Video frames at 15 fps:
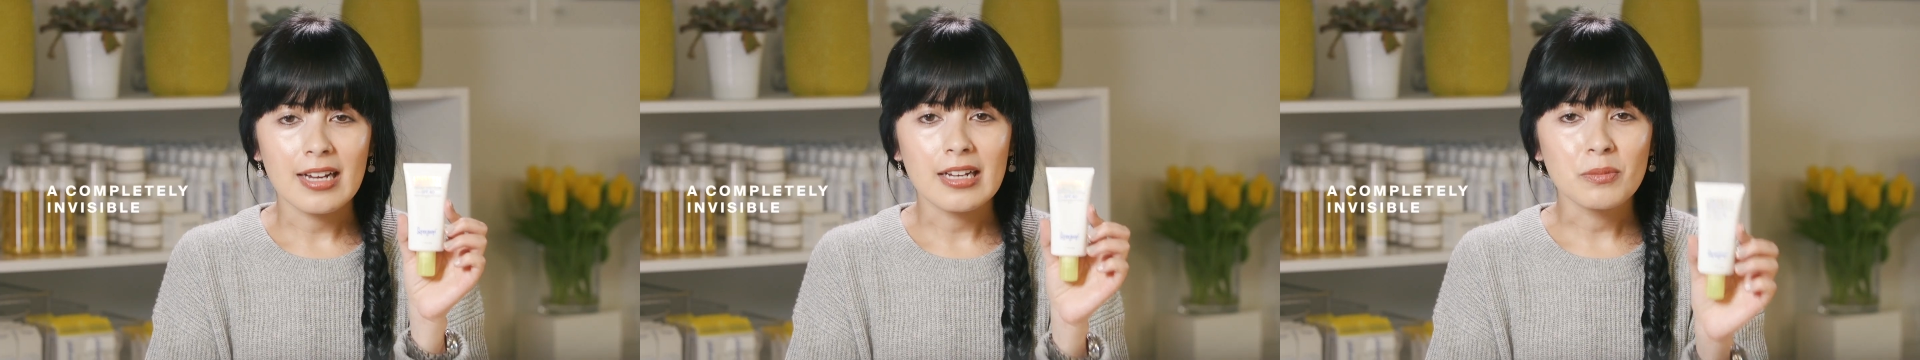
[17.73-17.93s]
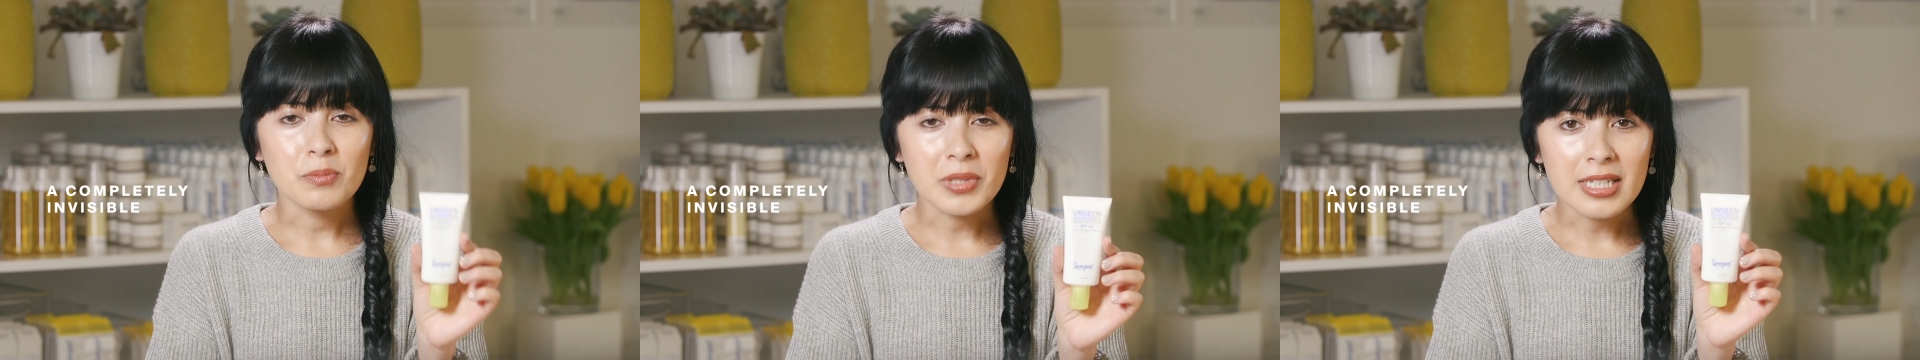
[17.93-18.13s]

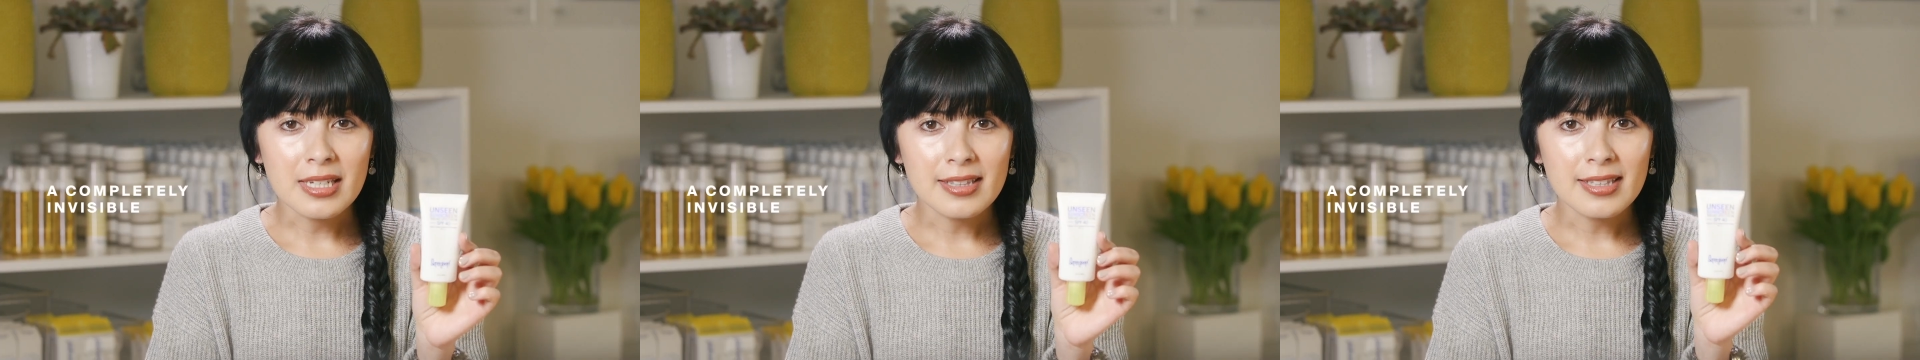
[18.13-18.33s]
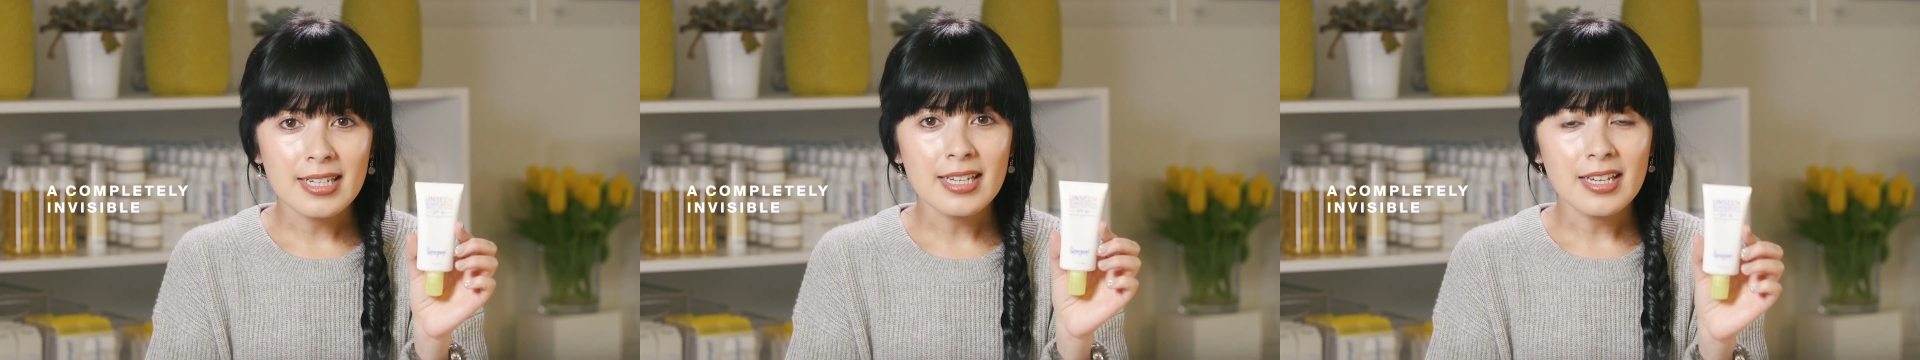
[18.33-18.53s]
a
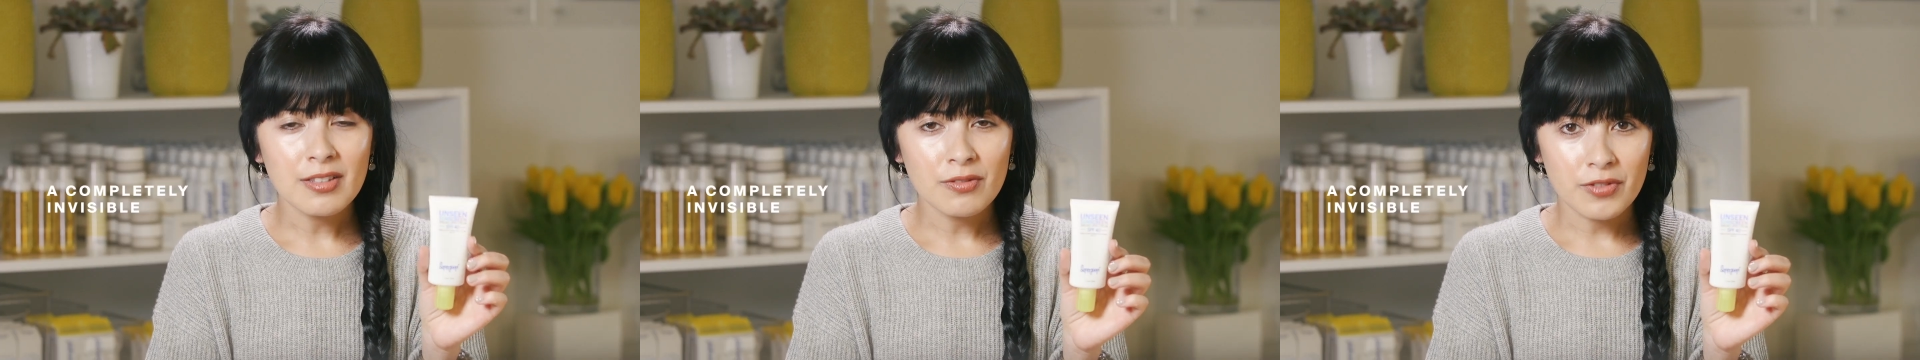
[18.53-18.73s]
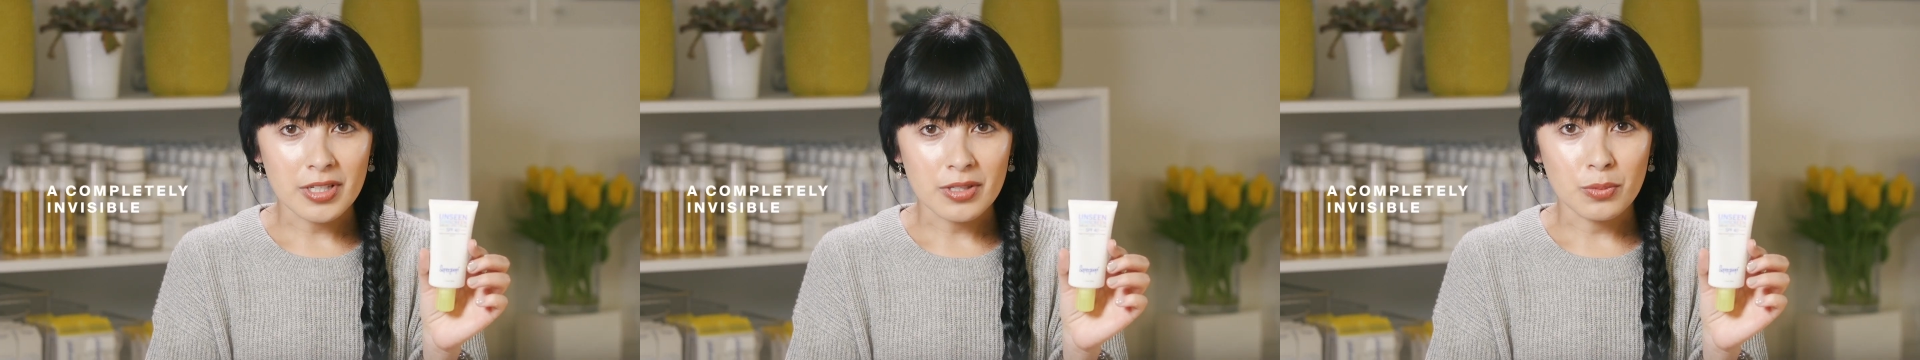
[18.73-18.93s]
completely
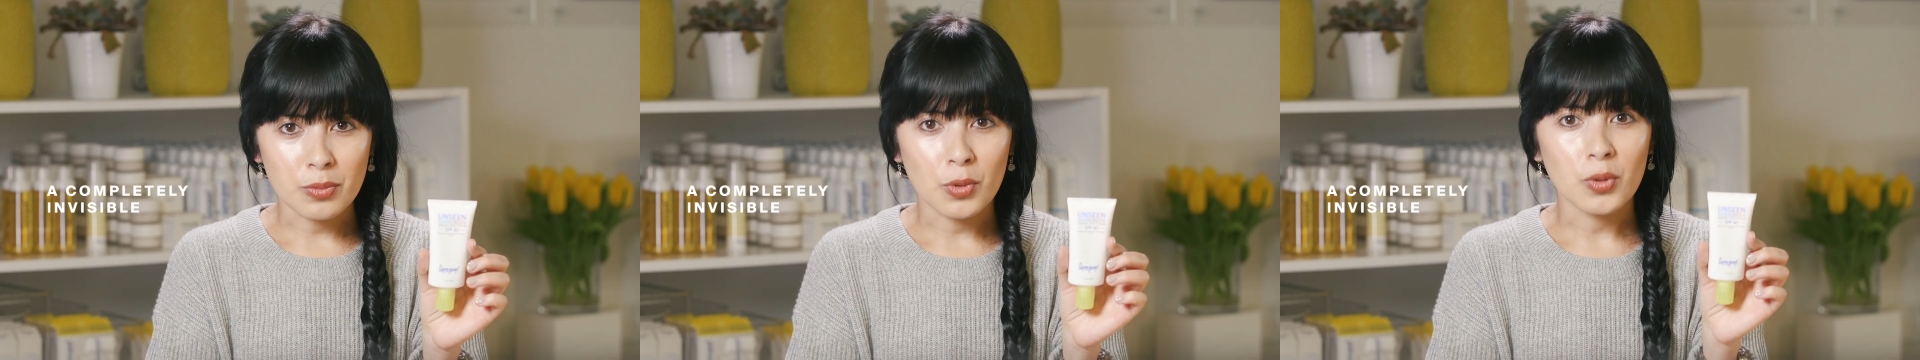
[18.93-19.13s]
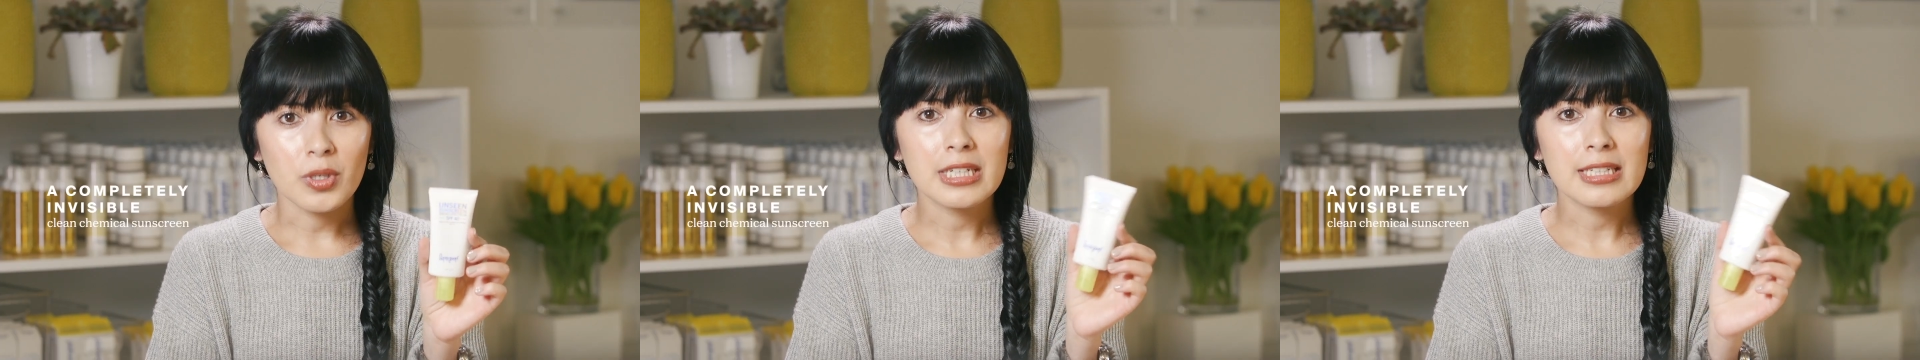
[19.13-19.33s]
invisible